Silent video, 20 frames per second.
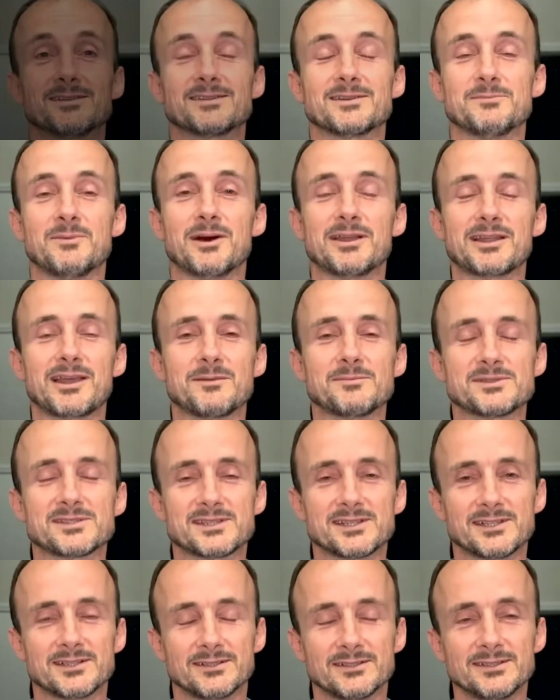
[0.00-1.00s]
So my
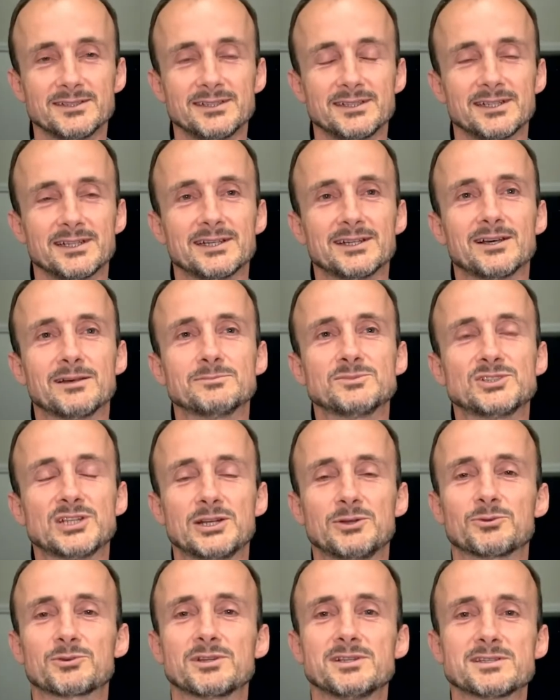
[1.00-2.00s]
name's Dion and I'm
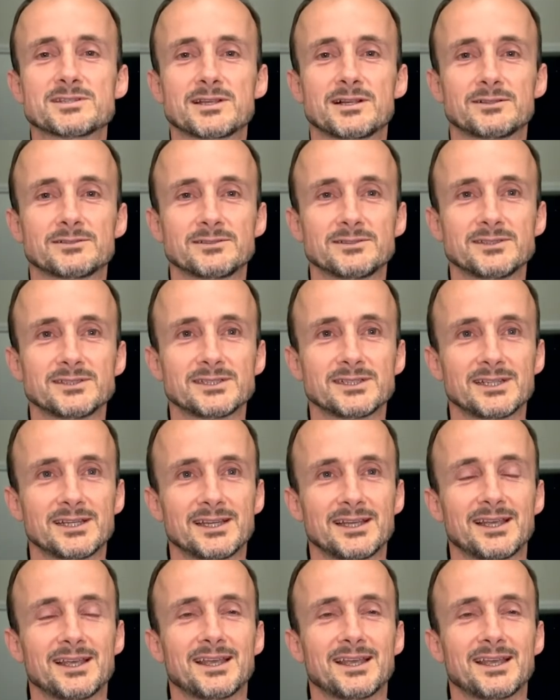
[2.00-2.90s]
General Consultant